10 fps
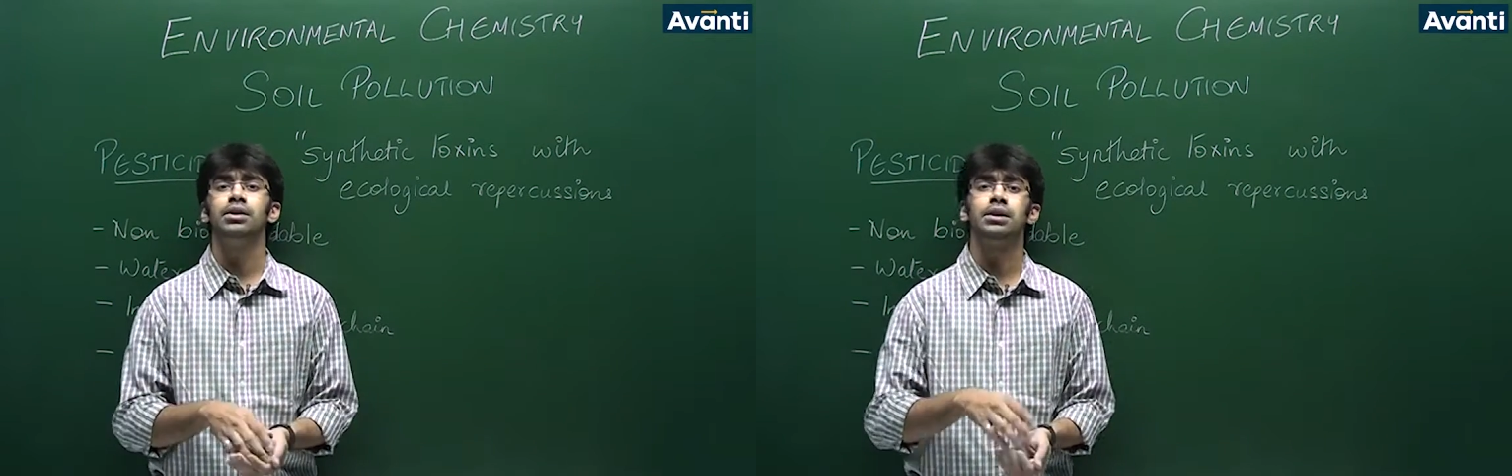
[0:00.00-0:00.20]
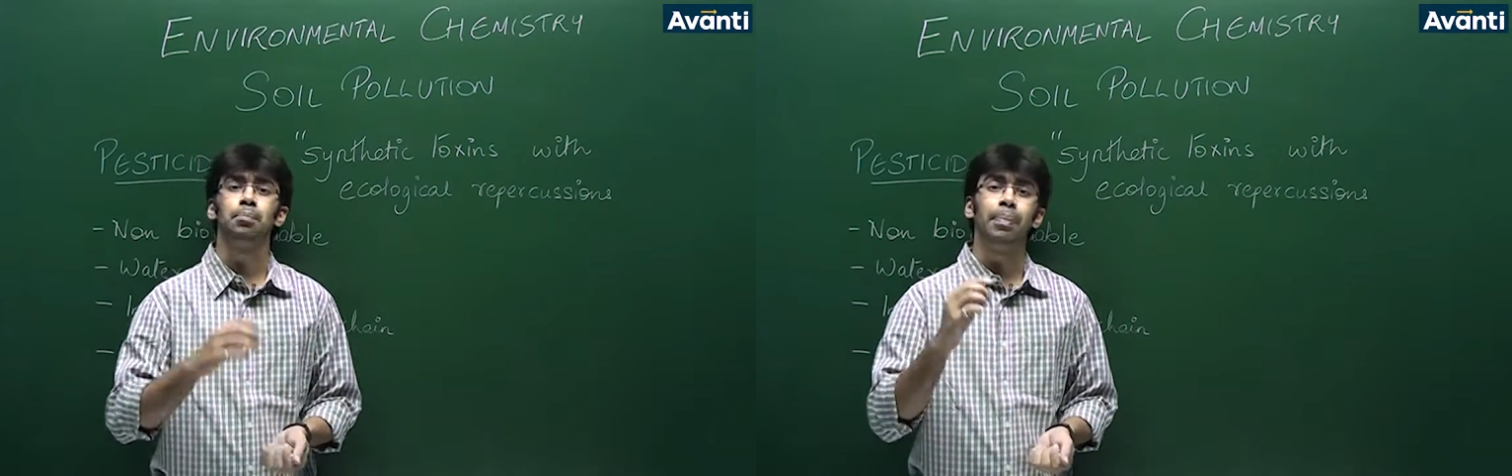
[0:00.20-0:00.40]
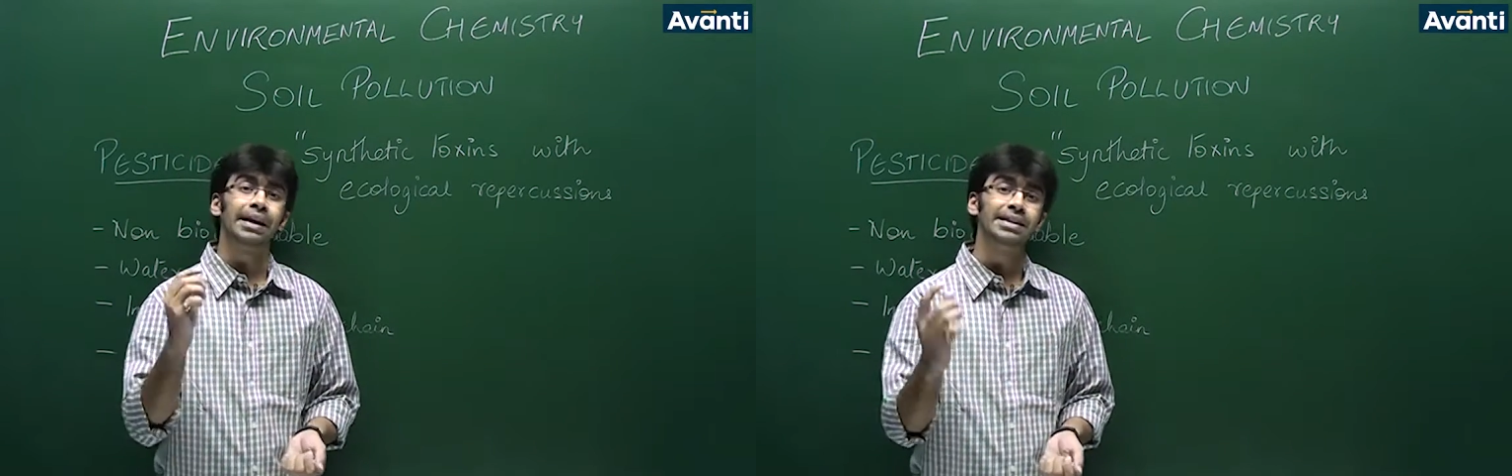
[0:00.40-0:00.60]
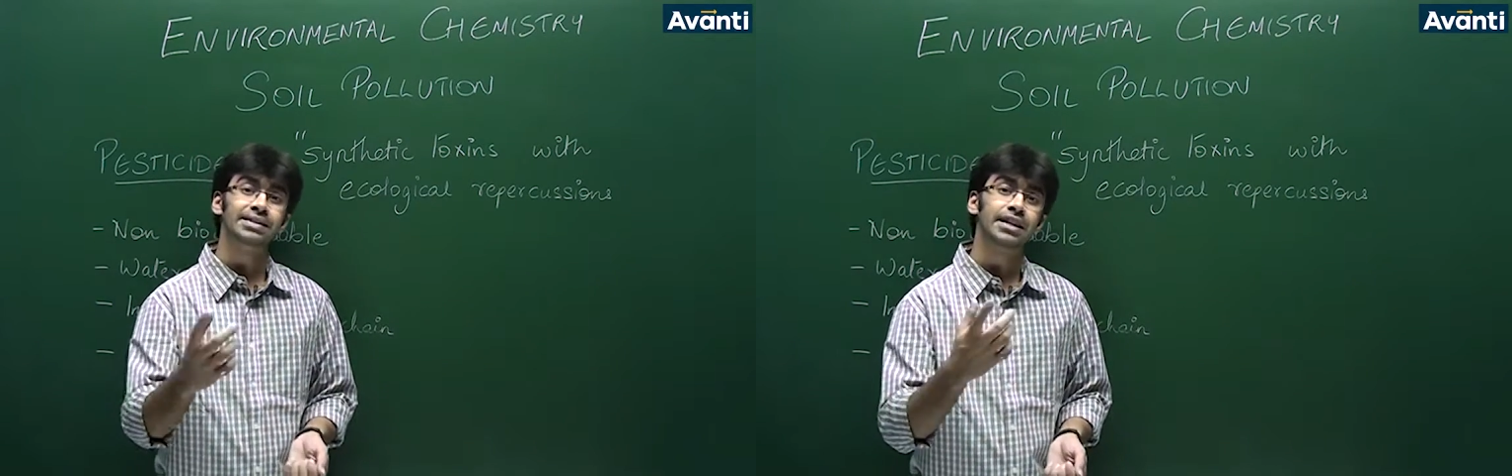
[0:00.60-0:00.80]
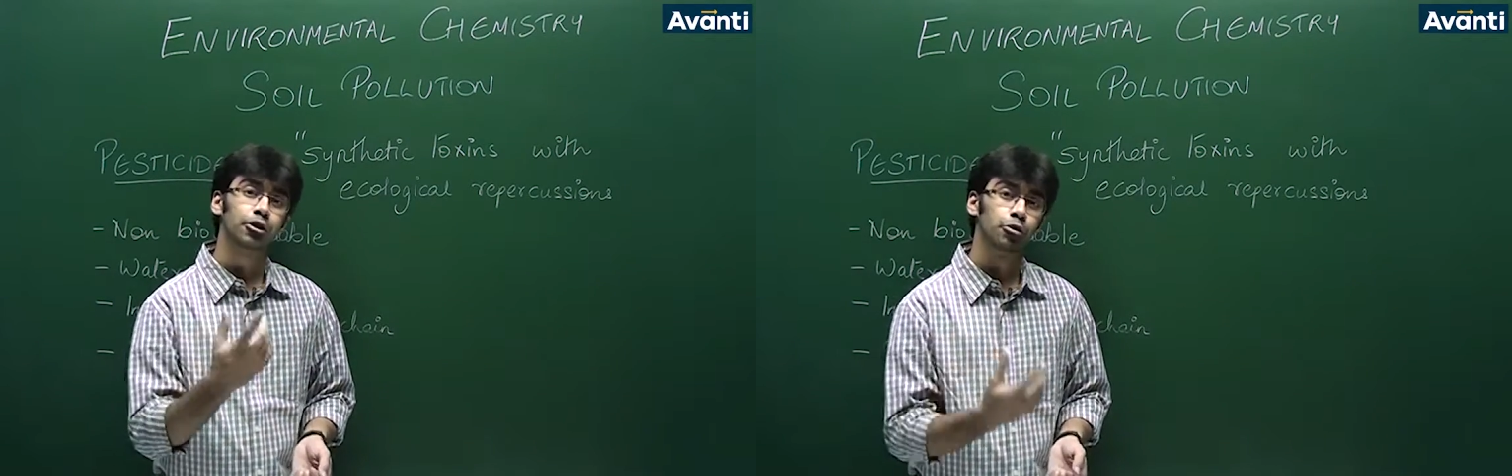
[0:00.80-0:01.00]
the
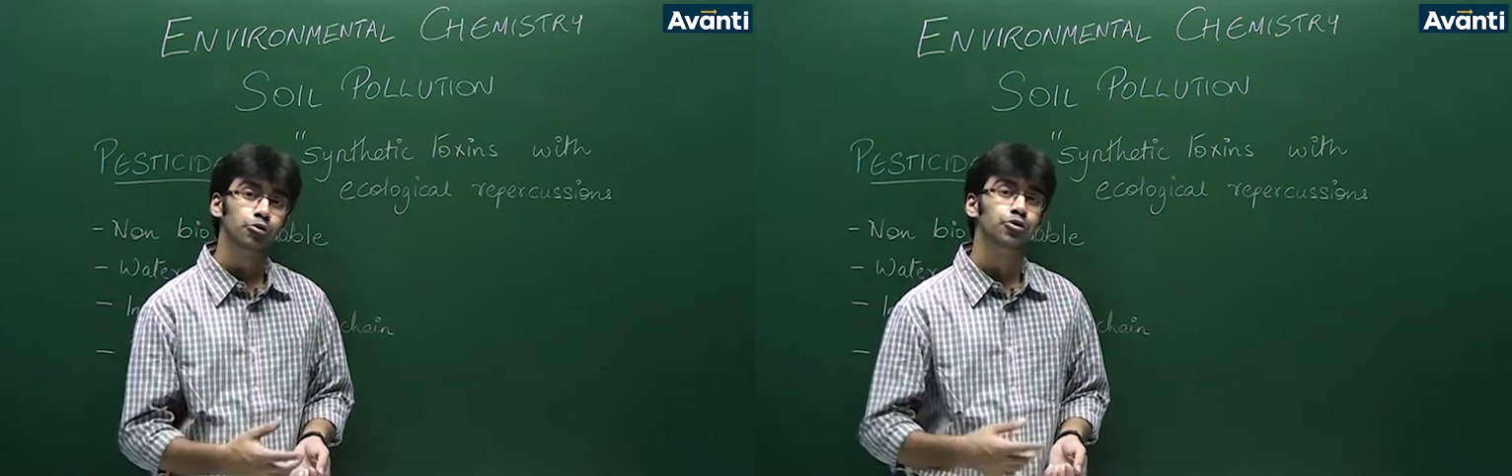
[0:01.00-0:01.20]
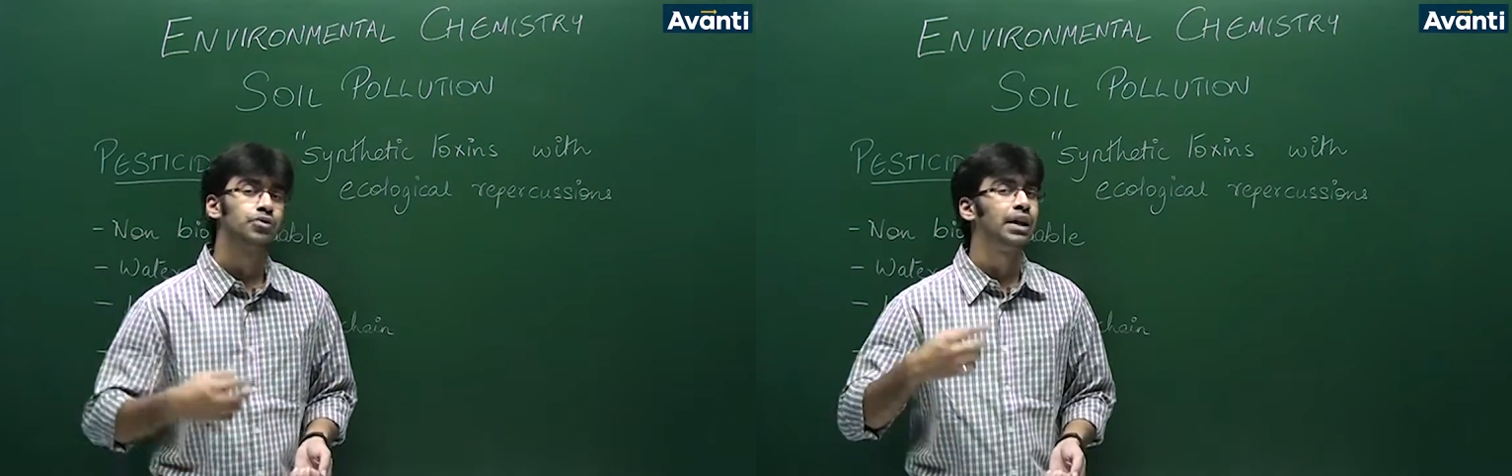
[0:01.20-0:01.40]
repellents that you use,